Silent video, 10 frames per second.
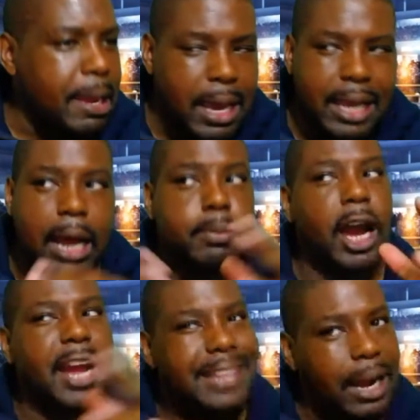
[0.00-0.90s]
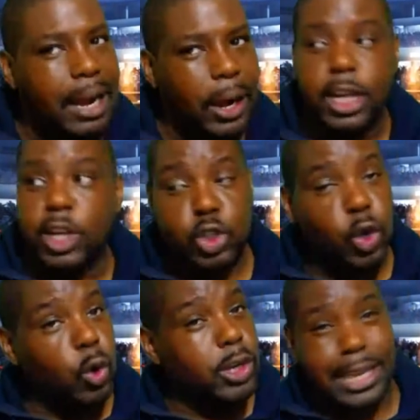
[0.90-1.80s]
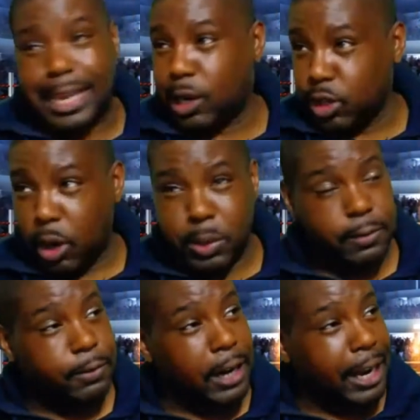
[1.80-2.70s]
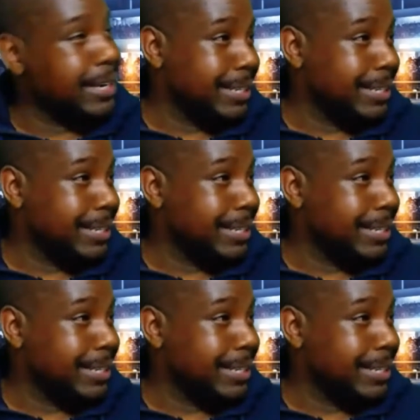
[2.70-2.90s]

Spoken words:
man, I'm going that way. Saunders ain't got no one to fight.